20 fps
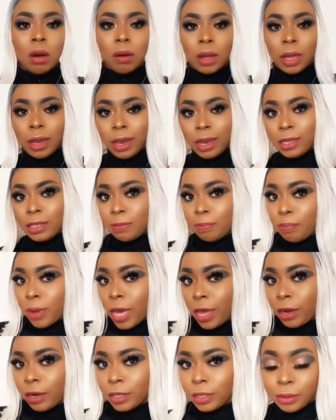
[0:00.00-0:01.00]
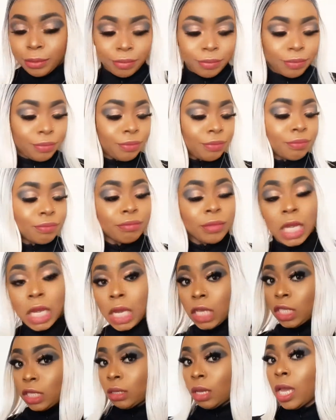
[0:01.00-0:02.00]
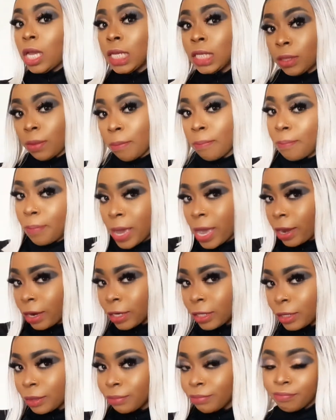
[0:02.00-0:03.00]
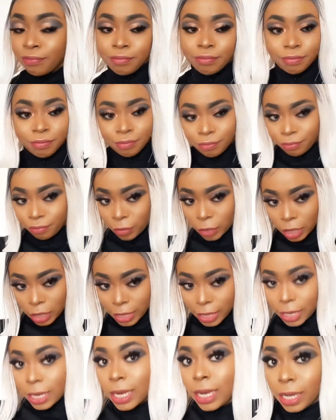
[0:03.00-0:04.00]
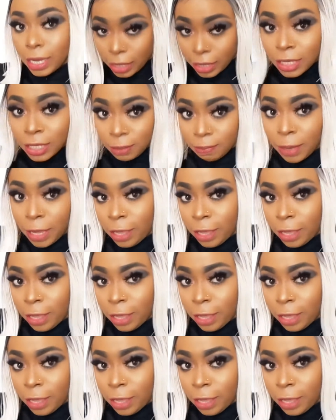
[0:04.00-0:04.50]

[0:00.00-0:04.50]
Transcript: okay it's better it is better it is